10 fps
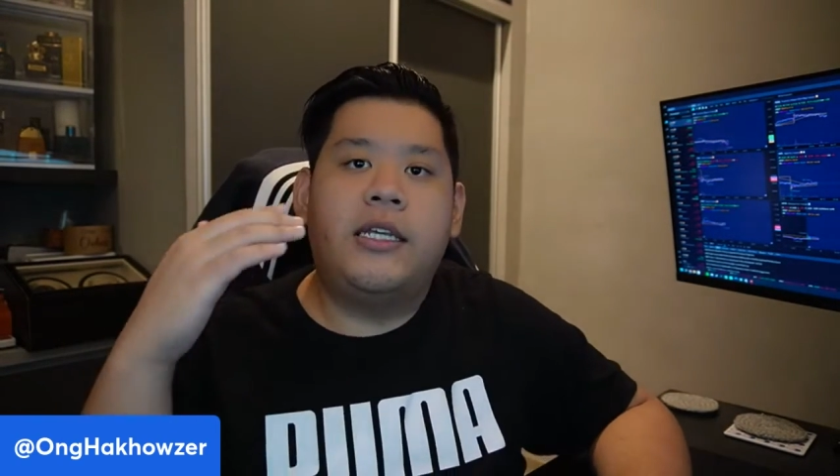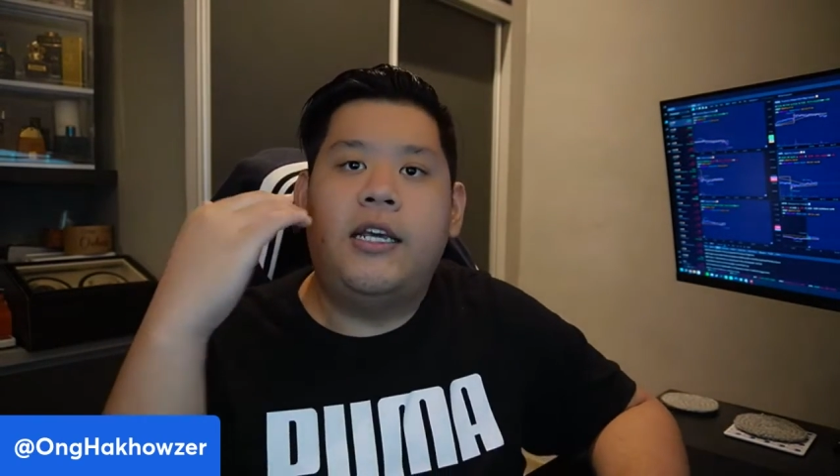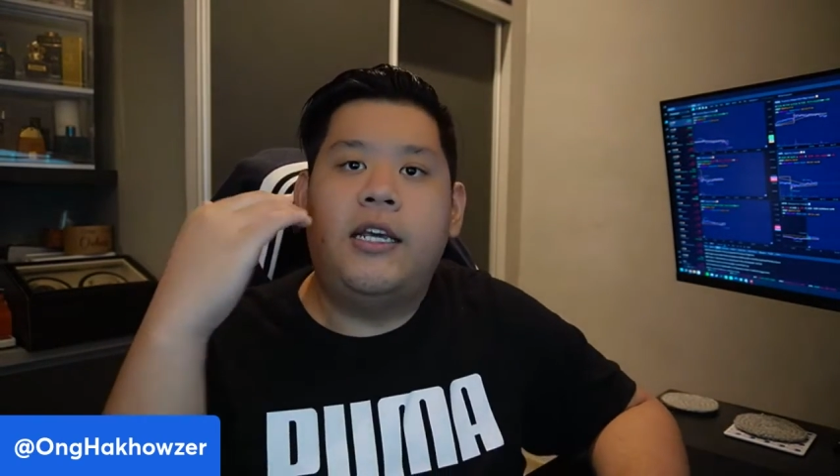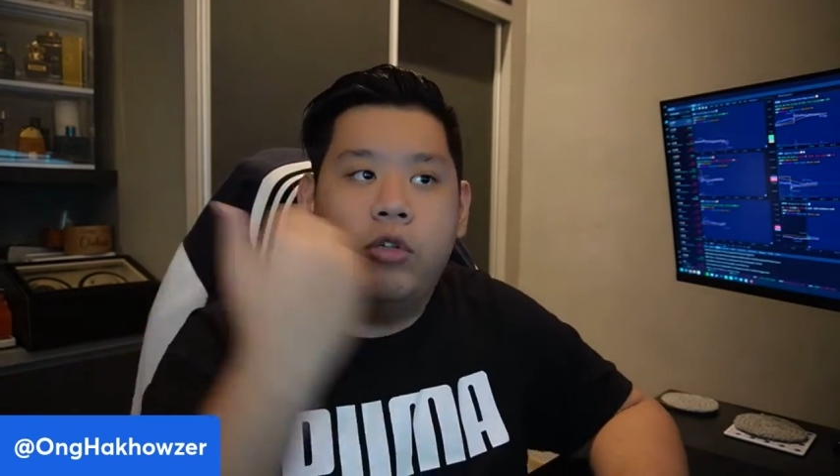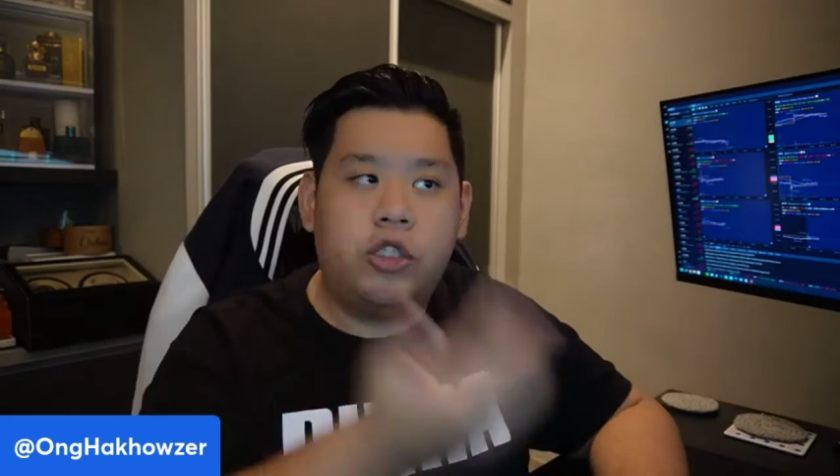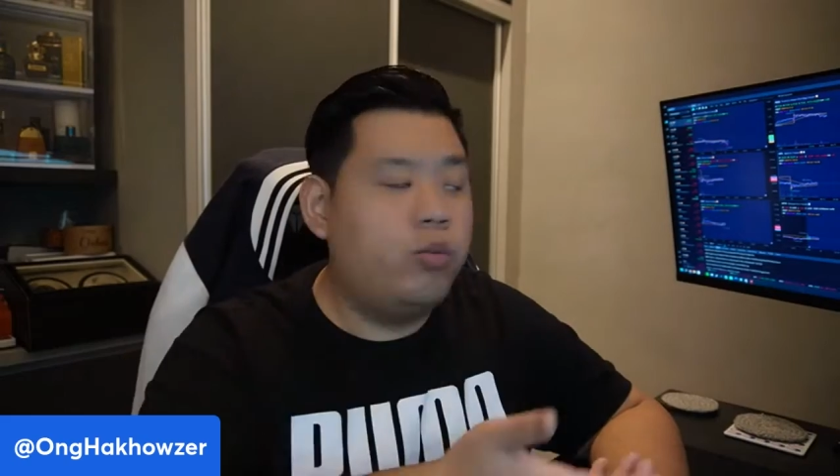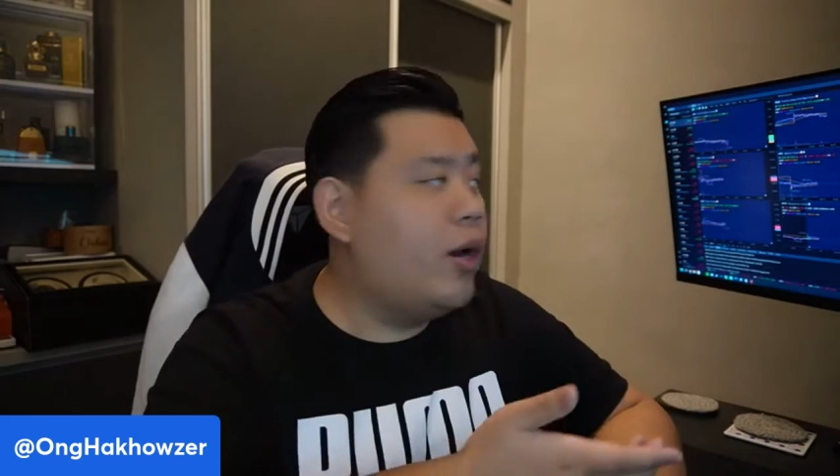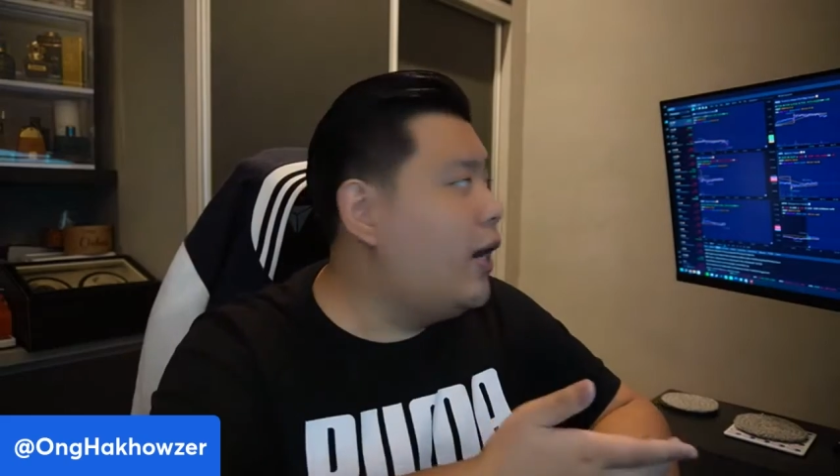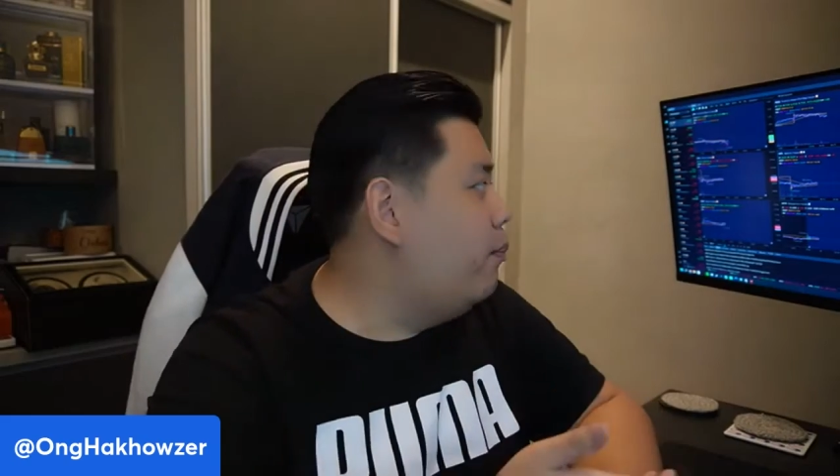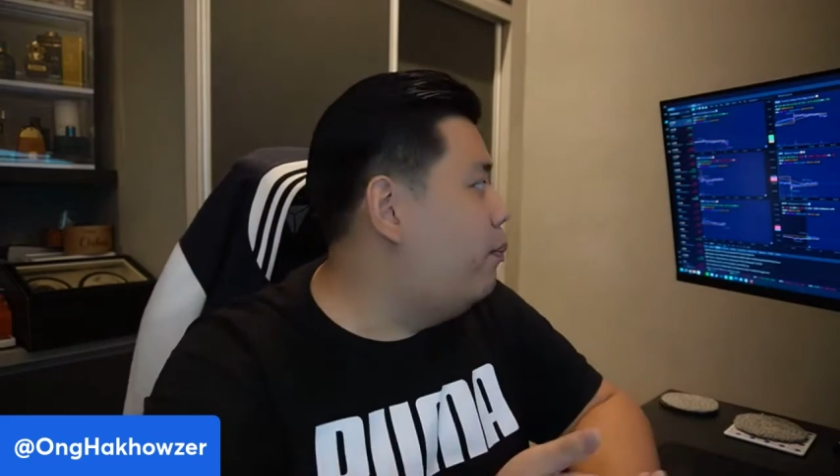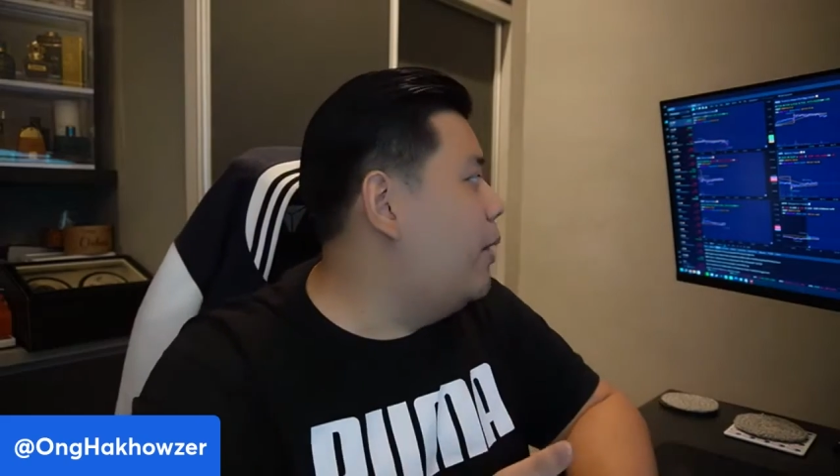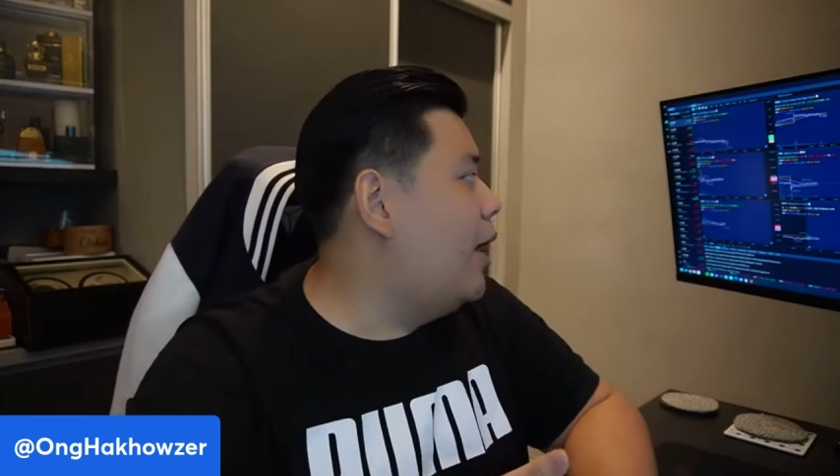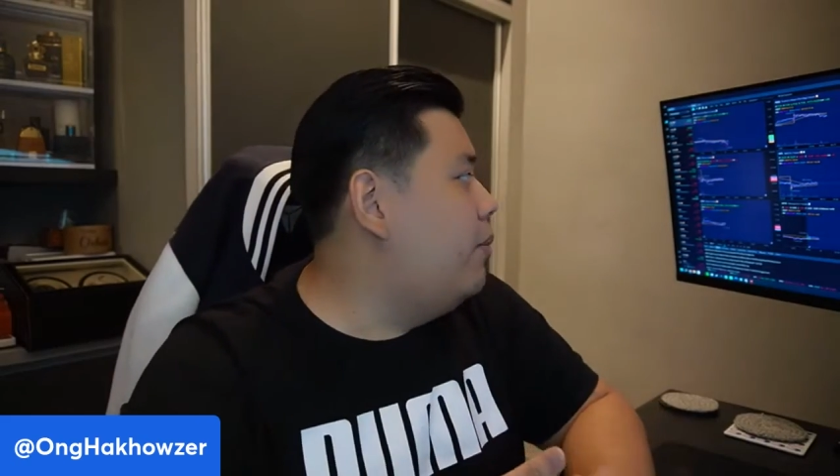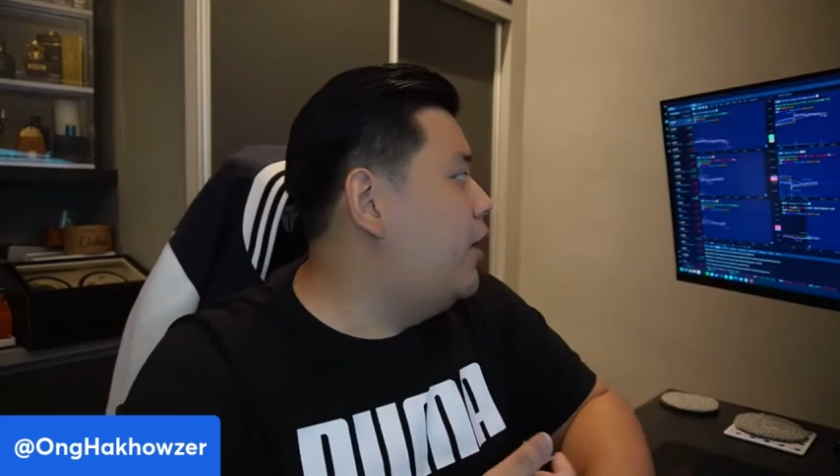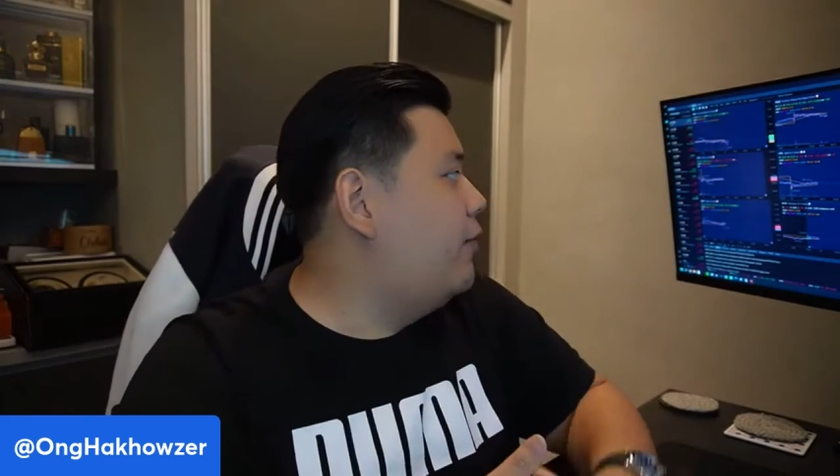which is why I
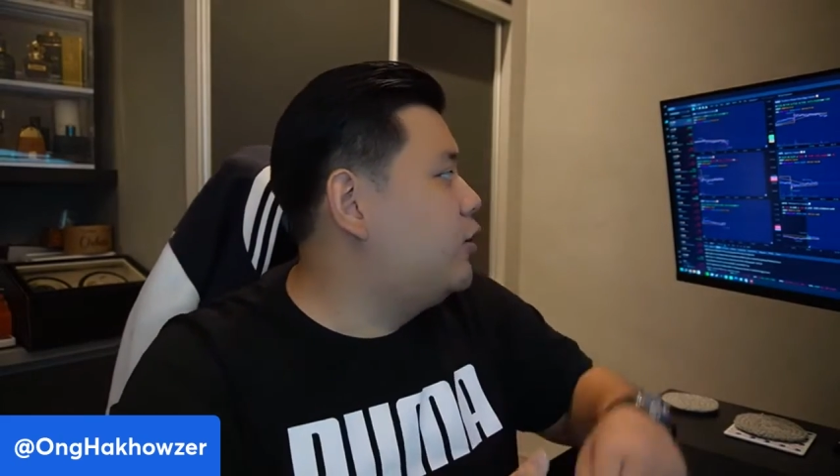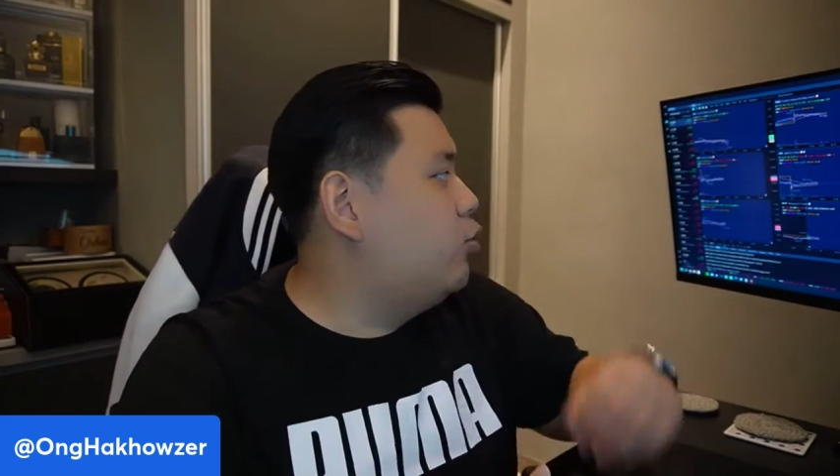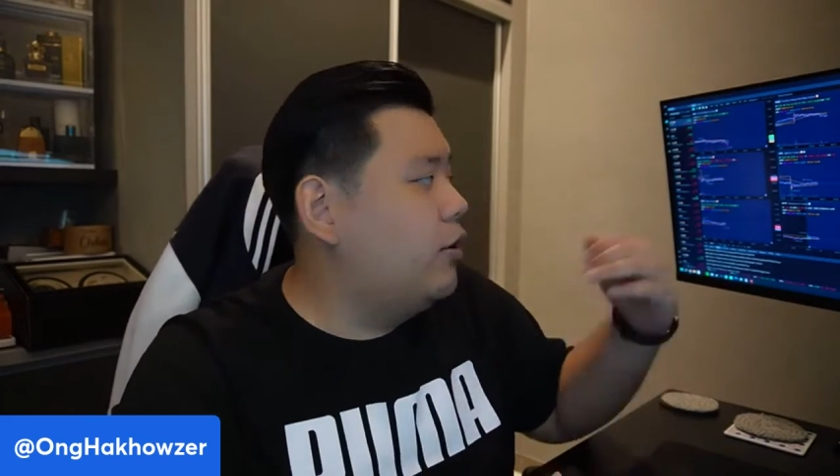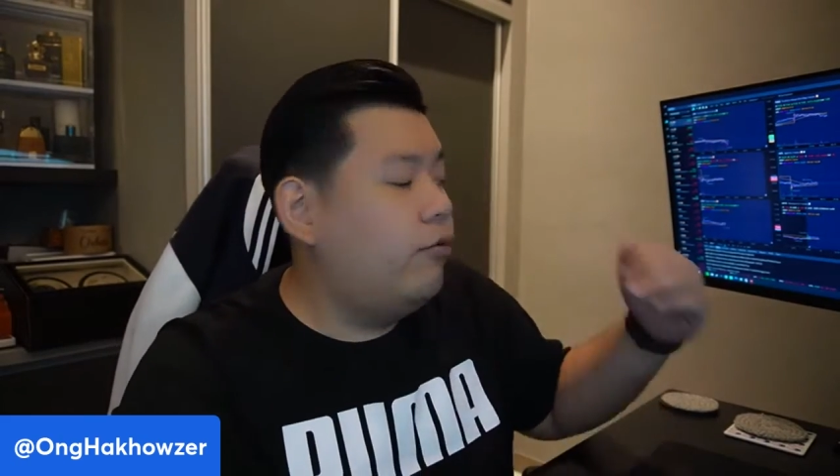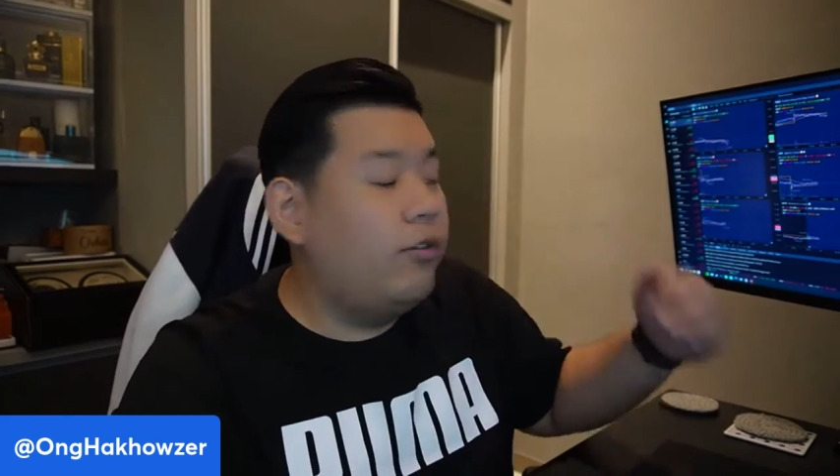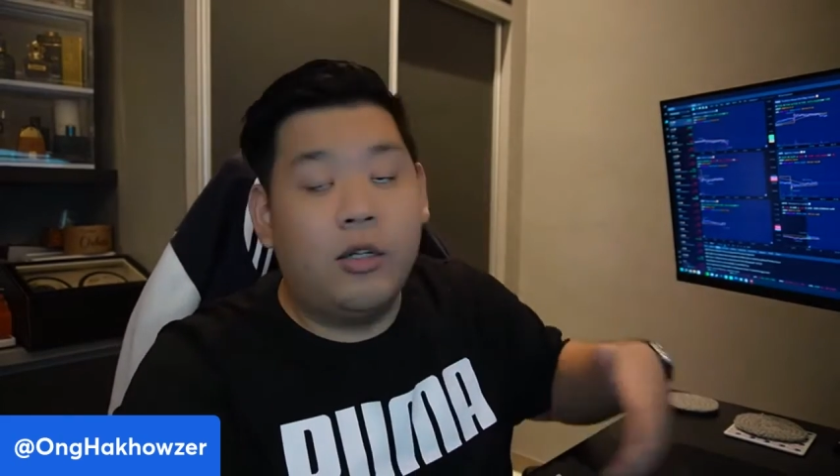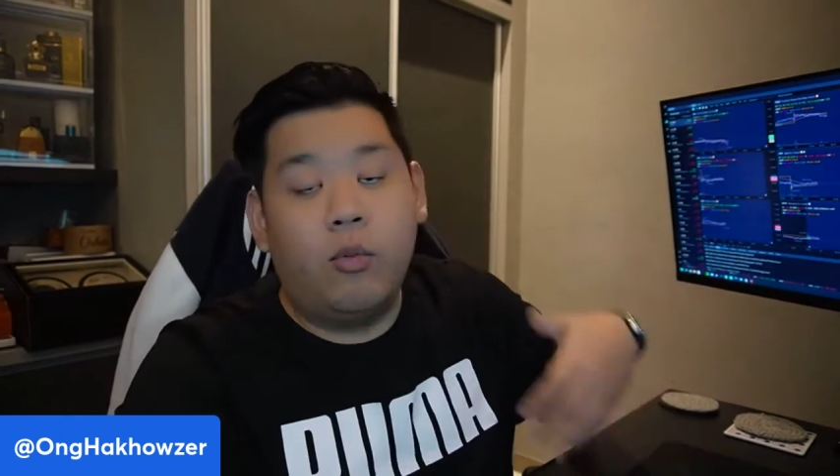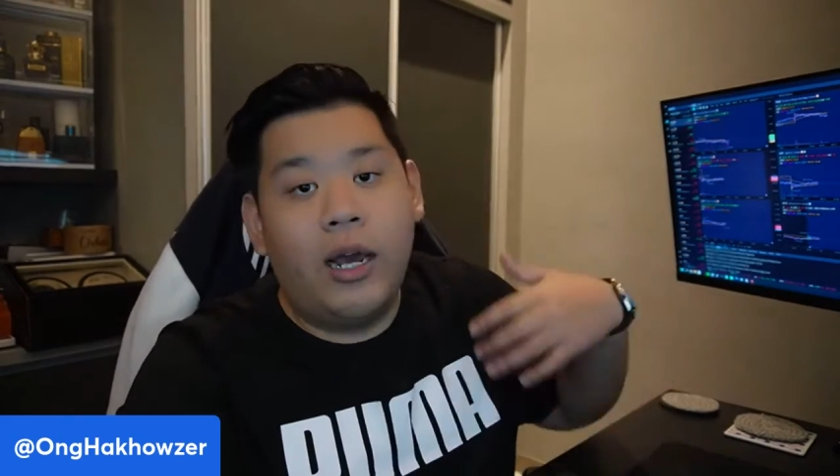believe that's one of the reasons